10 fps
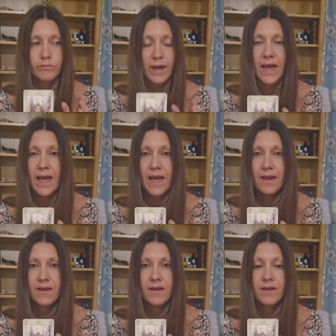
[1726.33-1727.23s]

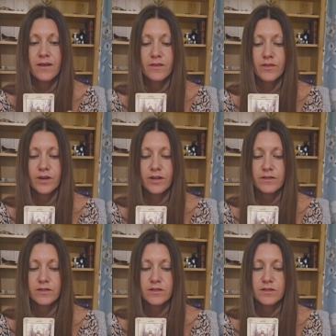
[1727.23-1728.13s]
pair
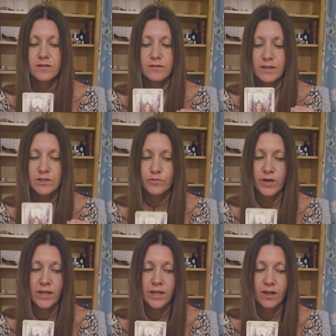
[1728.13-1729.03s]
that is
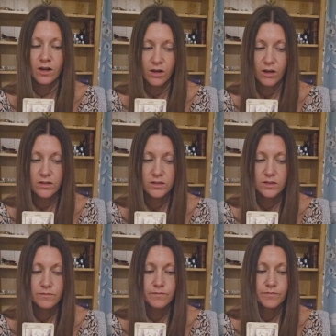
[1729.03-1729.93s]
bringing a lot